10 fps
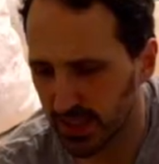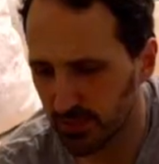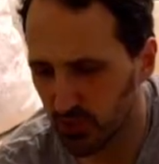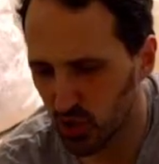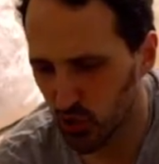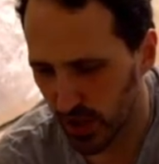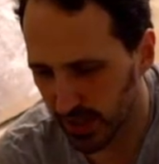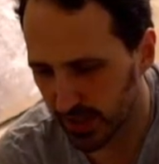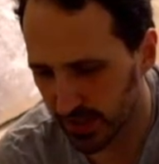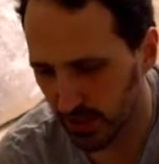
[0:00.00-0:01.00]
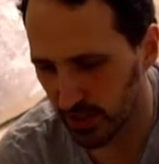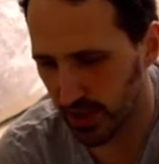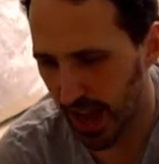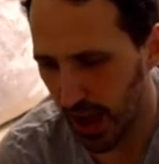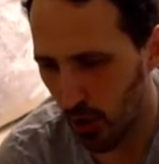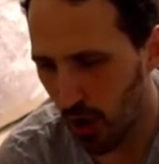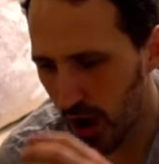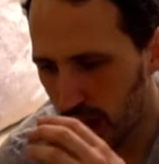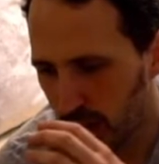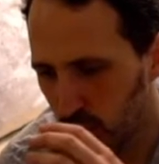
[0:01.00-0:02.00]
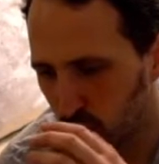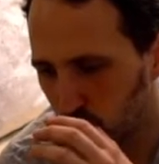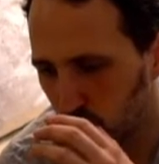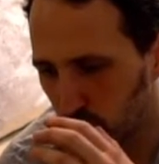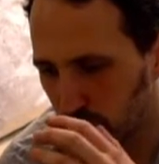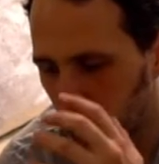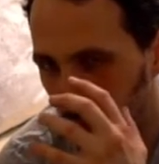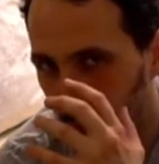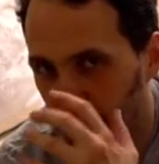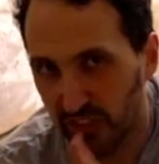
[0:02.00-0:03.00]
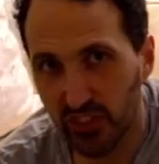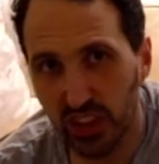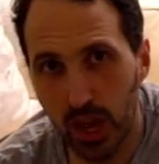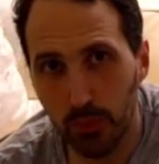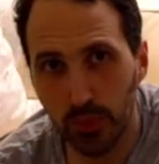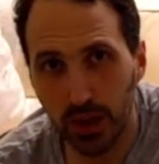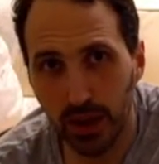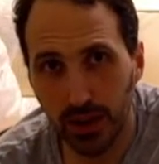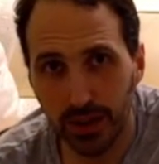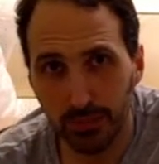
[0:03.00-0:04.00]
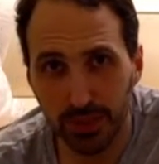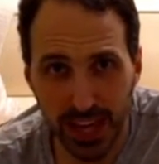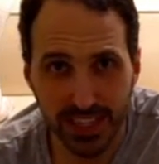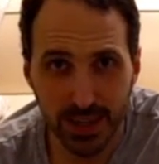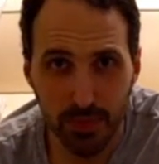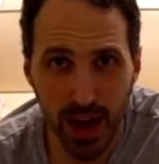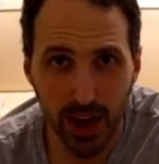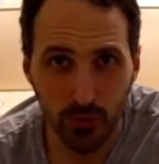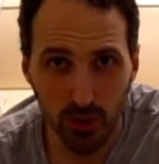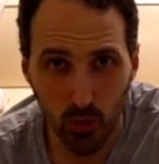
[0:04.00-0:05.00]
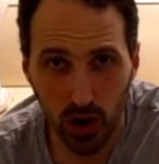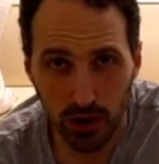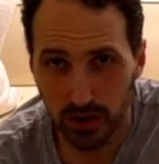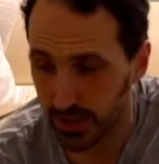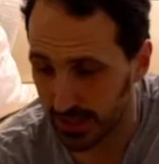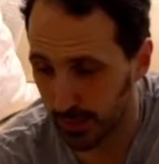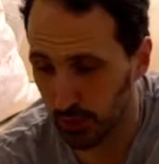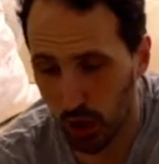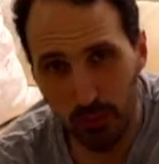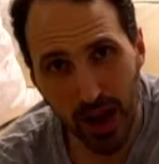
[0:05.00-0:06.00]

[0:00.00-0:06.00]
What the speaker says: some tricks on how you should fill up a plastic bag with water, a Ziploc